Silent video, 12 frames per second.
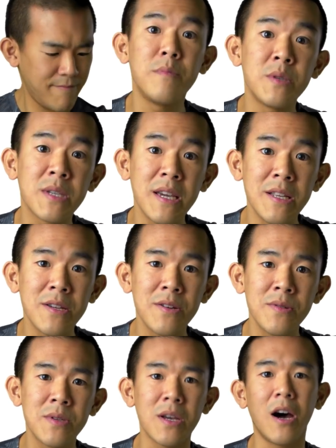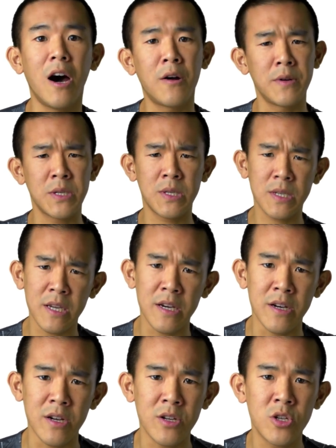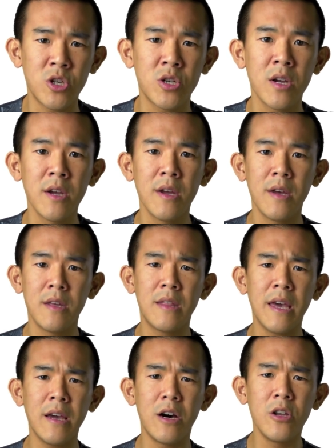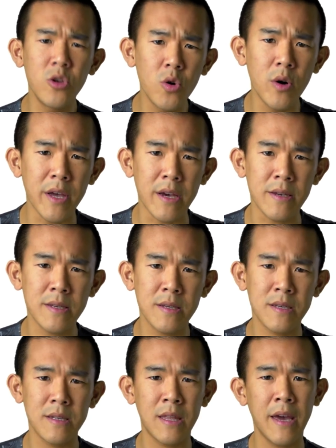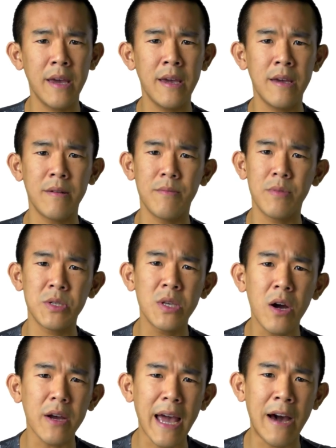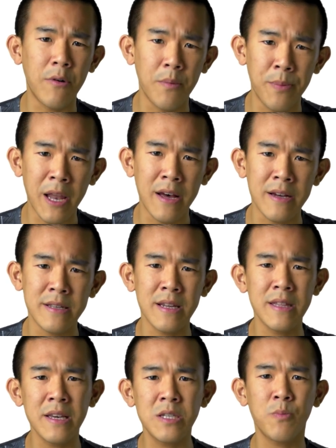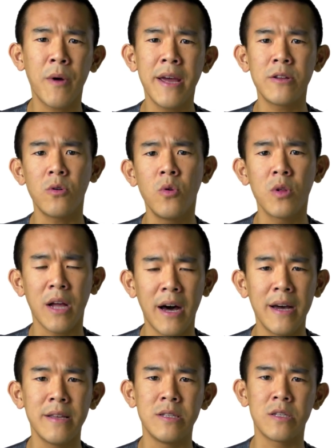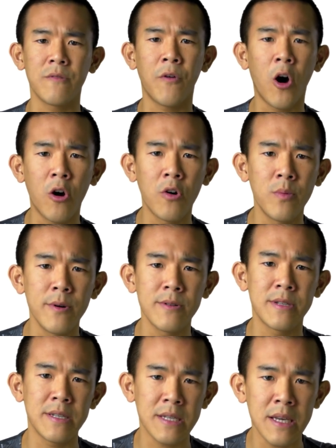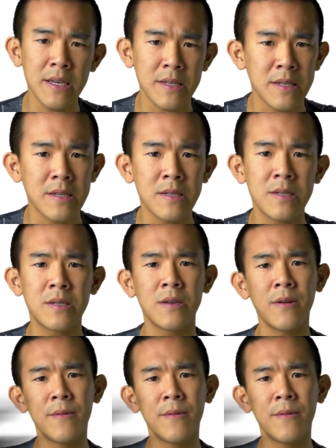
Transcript: Mosquitoes are a scourge. They annoy us, they suck our blood, and they spread all kinds of horrible diseases.